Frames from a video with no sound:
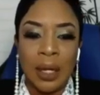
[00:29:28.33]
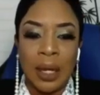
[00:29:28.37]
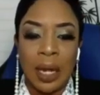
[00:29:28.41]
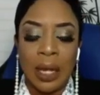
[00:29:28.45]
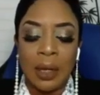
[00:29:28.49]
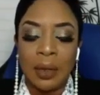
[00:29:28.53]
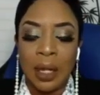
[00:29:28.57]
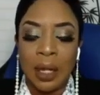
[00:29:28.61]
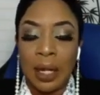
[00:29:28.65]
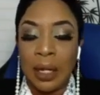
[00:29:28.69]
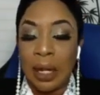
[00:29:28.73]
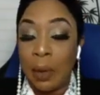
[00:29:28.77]

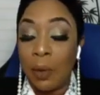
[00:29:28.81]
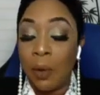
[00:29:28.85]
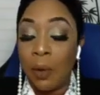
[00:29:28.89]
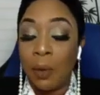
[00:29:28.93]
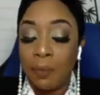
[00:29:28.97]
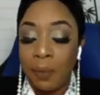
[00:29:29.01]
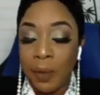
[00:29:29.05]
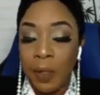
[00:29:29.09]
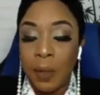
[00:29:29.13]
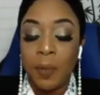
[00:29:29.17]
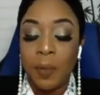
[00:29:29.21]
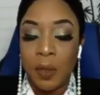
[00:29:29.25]
And I
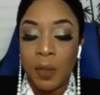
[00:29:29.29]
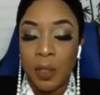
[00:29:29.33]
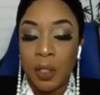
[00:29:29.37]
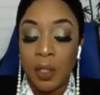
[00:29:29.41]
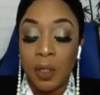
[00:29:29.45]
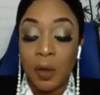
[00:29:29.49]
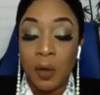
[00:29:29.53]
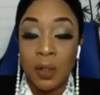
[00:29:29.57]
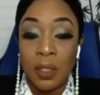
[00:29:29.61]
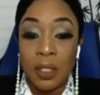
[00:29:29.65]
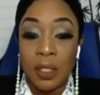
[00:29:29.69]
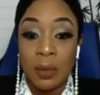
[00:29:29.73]
want people to
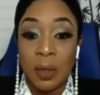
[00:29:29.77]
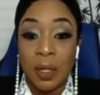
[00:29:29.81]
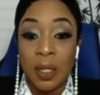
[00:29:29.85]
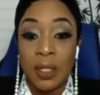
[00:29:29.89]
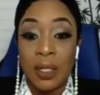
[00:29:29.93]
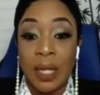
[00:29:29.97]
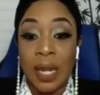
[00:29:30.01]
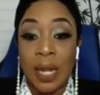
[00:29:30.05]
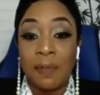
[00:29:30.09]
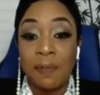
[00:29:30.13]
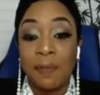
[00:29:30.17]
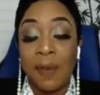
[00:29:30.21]
know this
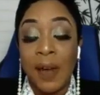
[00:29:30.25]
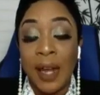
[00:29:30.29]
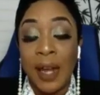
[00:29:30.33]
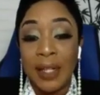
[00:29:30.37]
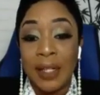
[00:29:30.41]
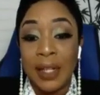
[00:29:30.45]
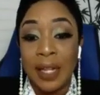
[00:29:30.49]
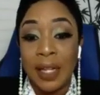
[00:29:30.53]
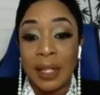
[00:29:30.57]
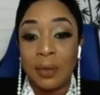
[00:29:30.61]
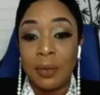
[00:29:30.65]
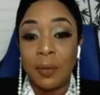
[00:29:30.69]
because I
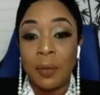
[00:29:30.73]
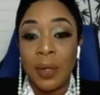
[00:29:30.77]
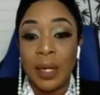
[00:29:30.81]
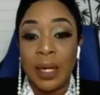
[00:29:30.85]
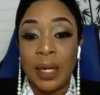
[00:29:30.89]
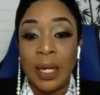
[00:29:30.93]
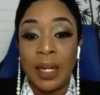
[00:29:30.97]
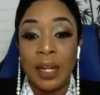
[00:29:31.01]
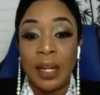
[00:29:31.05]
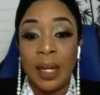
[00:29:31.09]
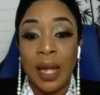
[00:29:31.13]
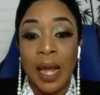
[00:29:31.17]
find that we